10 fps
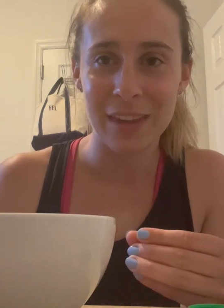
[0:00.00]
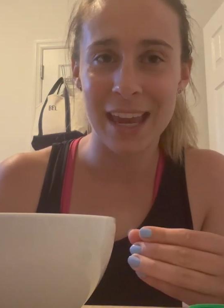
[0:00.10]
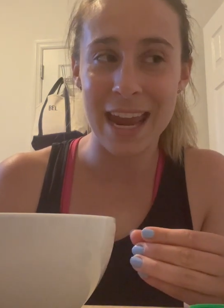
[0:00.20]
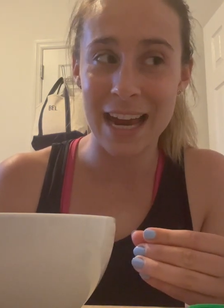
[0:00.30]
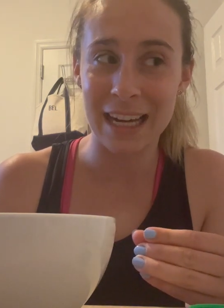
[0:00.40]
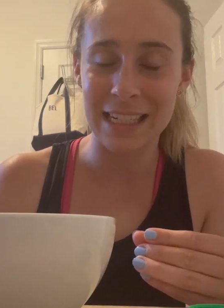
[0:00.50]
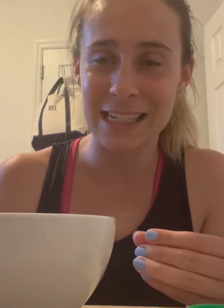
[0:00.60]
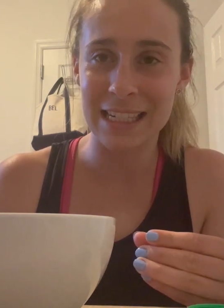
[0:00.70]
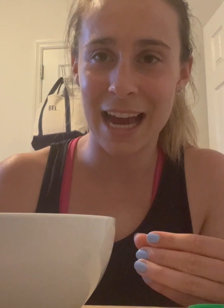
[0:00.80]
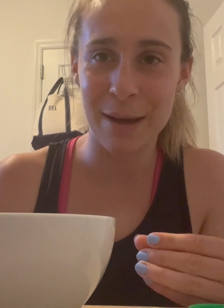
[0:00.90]

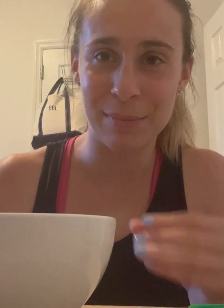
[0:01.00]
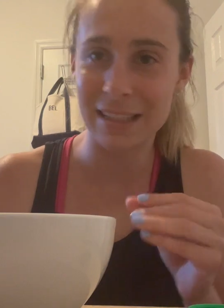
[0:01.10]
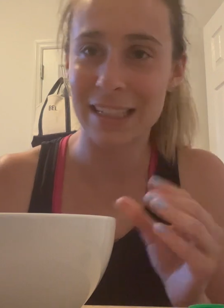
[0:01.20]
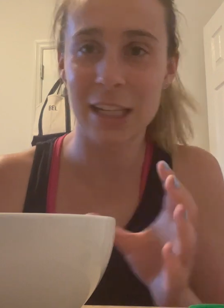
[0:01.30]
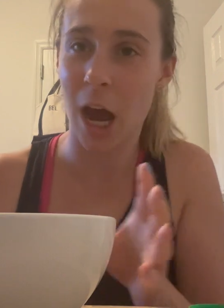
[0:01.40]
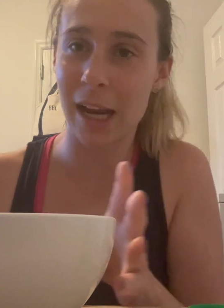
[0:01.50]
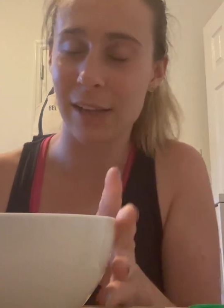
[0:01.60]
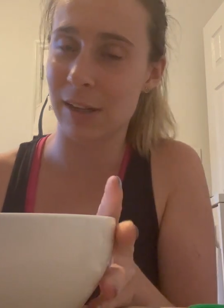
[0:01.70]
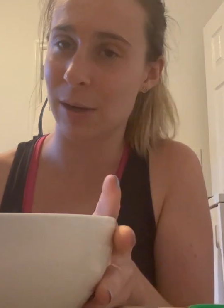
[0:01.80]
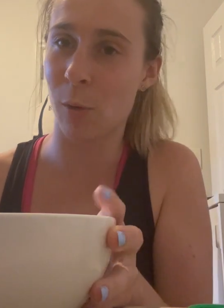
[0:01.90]
and I'm not
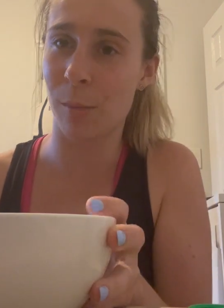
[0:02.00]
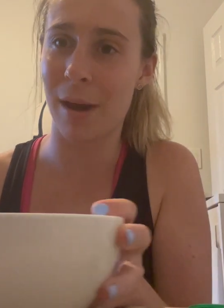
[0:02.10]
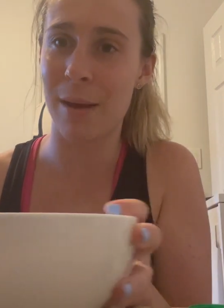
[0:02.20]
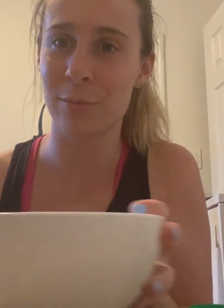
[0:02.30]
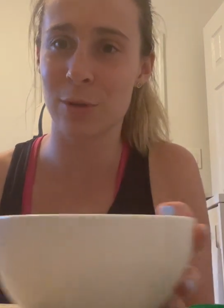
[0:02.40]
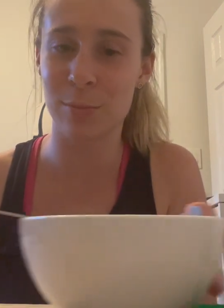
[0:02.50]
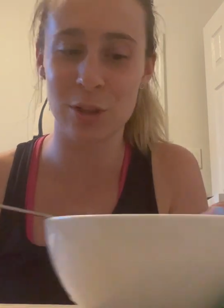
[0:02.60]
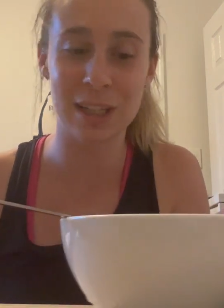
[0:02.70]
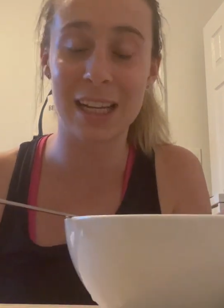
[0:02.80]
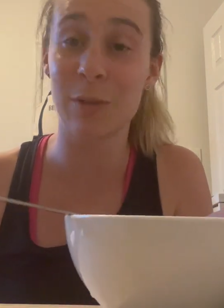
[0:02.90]
eating it warm. So I'm just
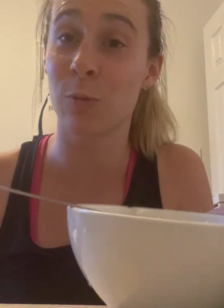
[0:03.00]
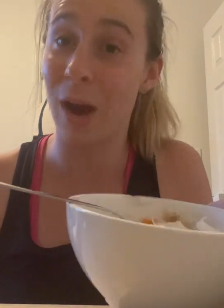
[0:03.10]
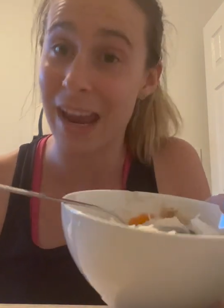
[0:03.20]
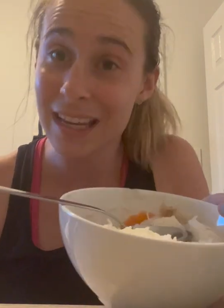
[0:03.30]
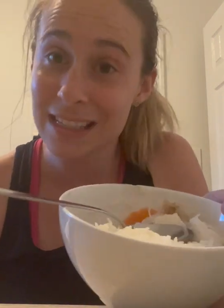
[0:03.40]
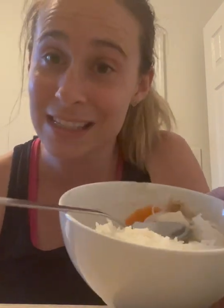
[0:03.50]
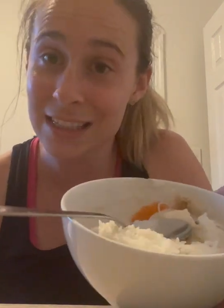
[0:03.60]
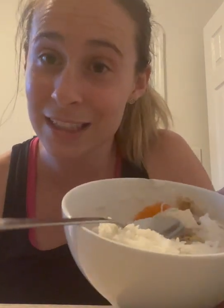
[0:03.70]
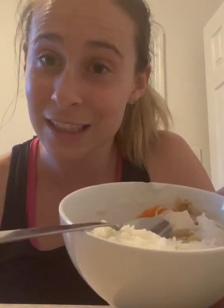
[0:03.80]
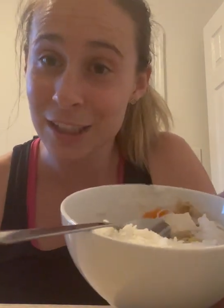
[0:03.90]
eating rice
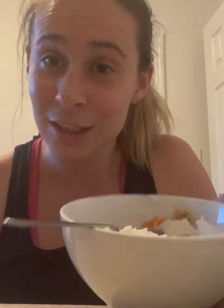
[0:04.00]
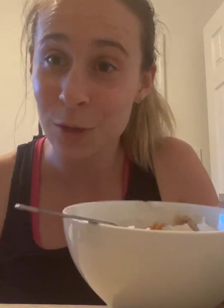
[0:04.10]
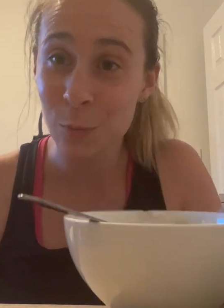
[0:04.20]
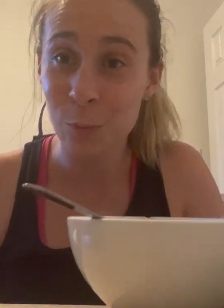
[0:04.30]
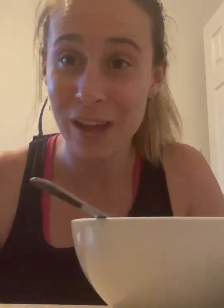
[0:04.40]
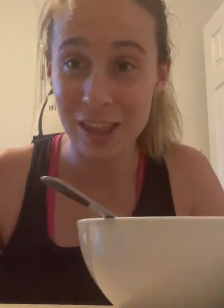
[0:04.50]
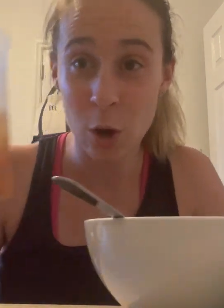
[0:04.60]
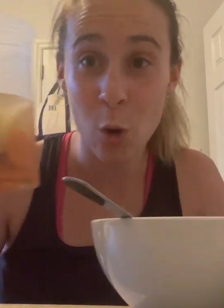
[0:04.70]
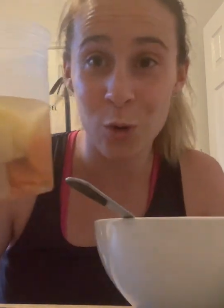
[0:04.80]
with cold